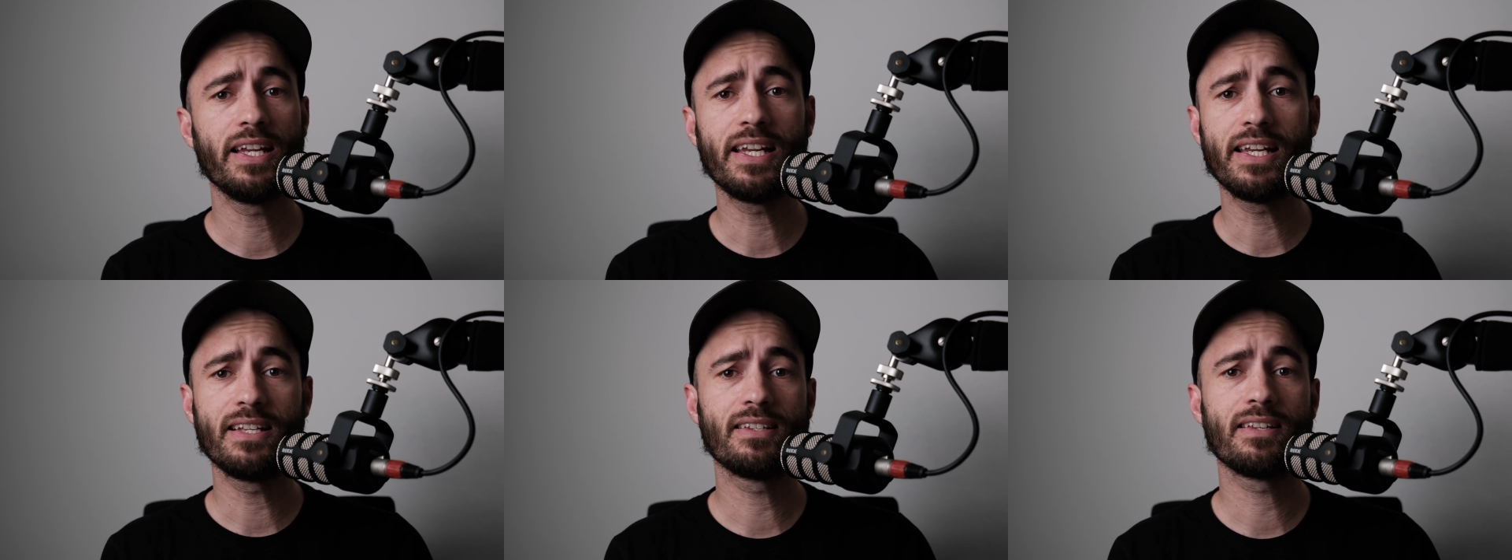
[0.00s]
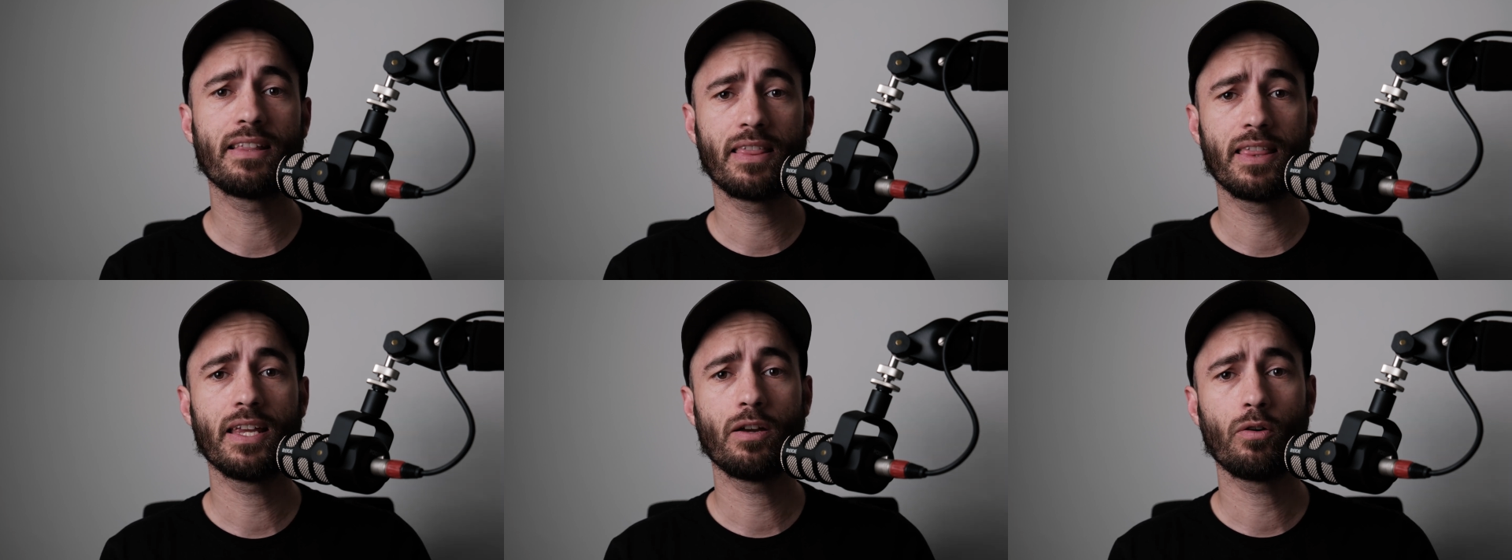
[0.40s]
easy
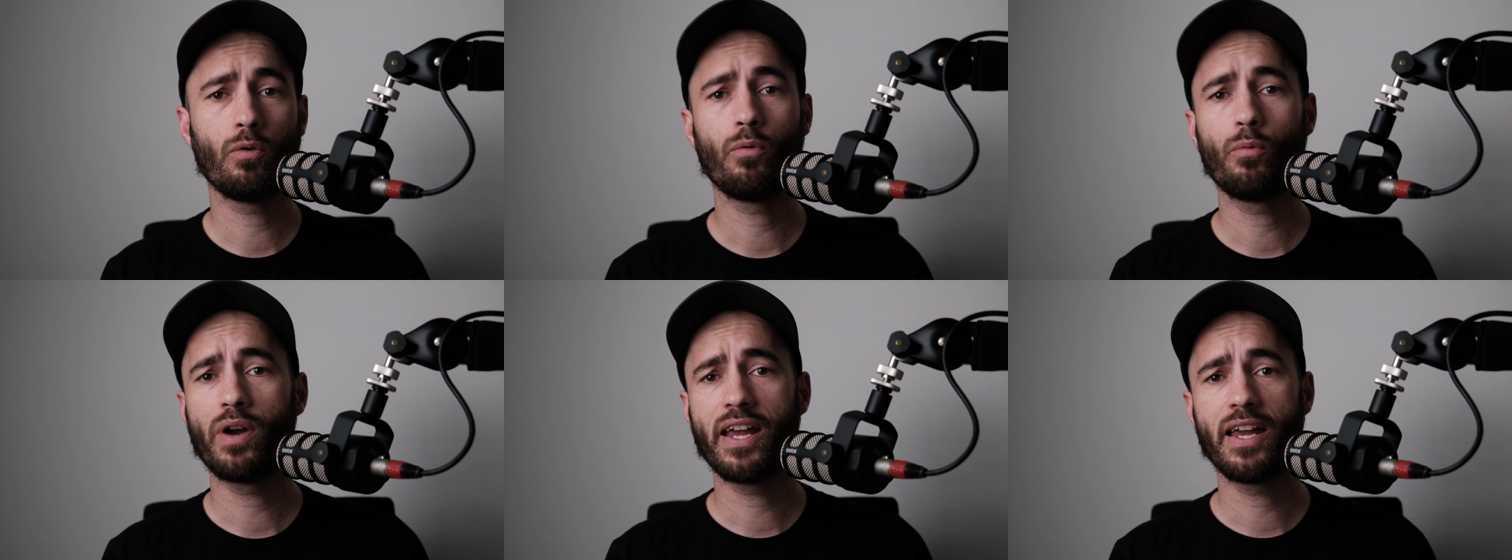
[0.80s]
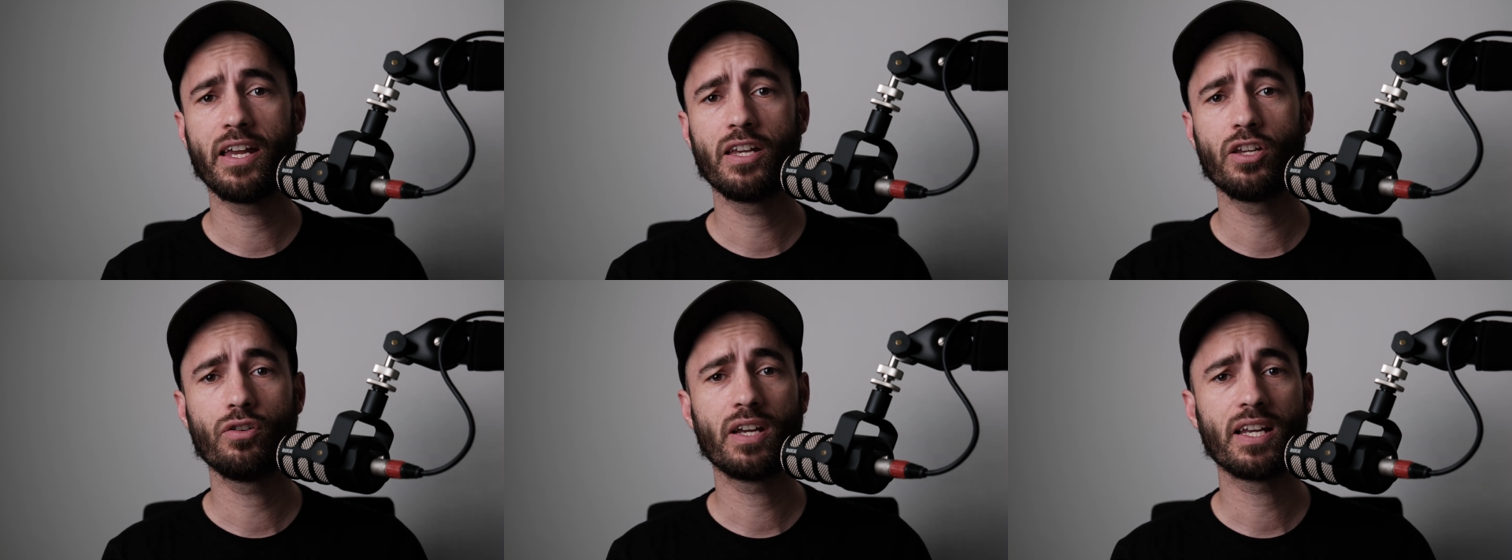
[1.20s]
thing where
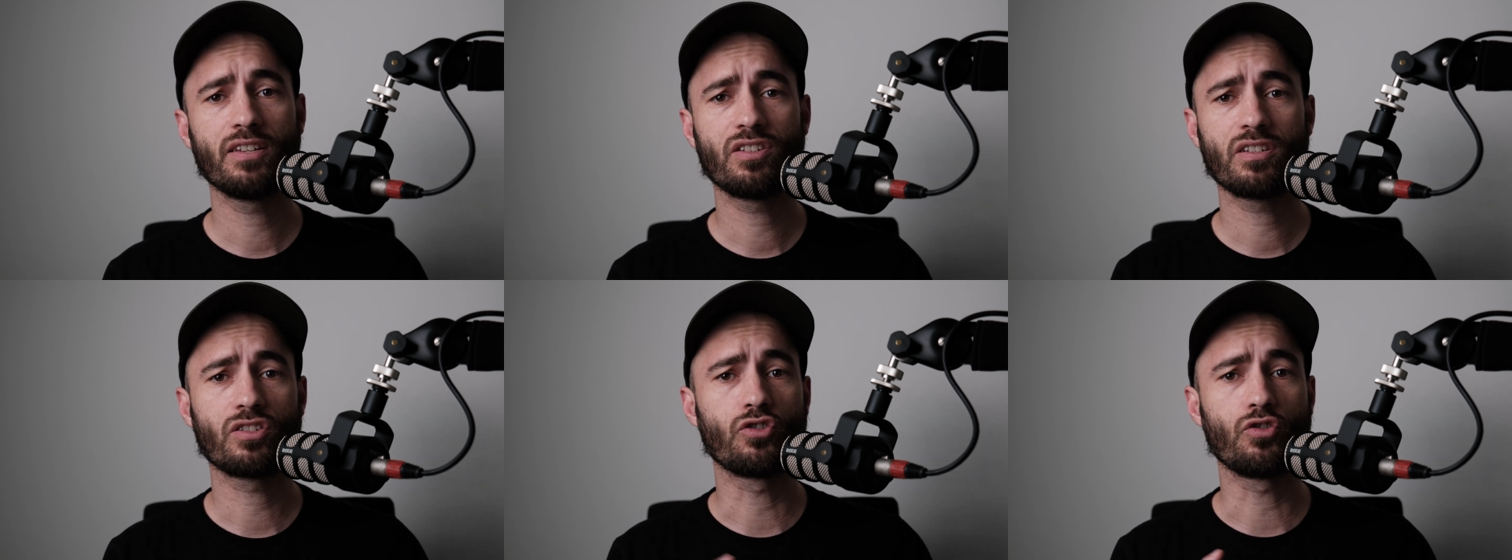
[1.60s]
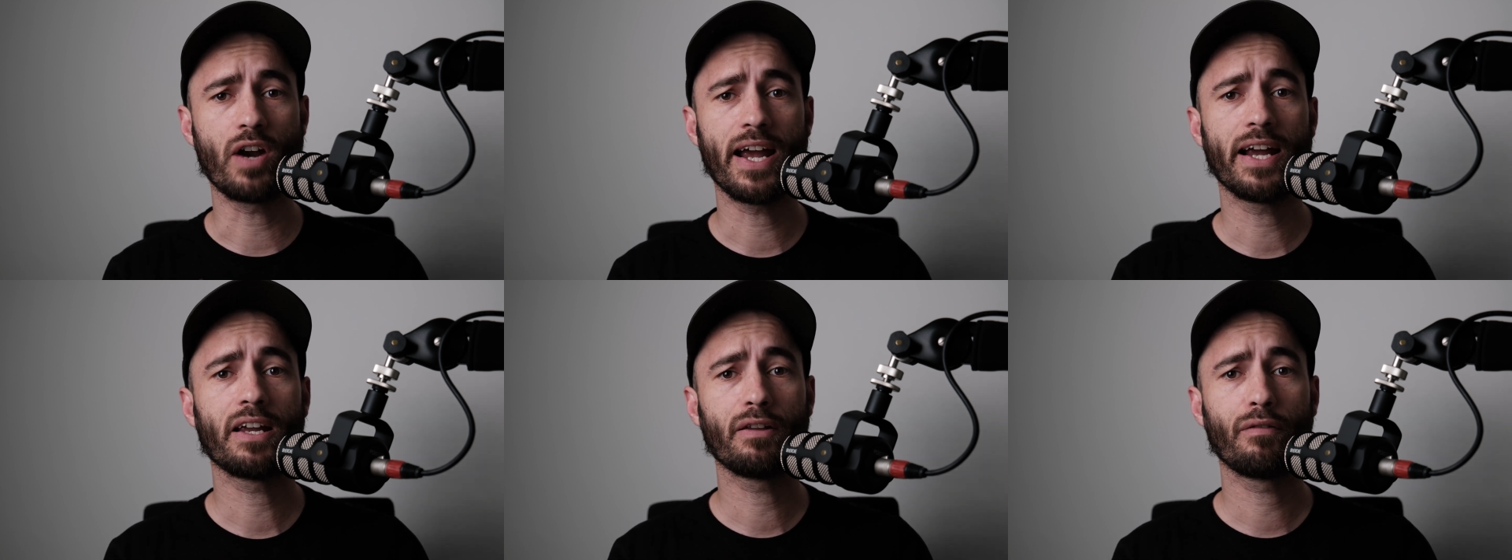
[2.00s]
you can just drag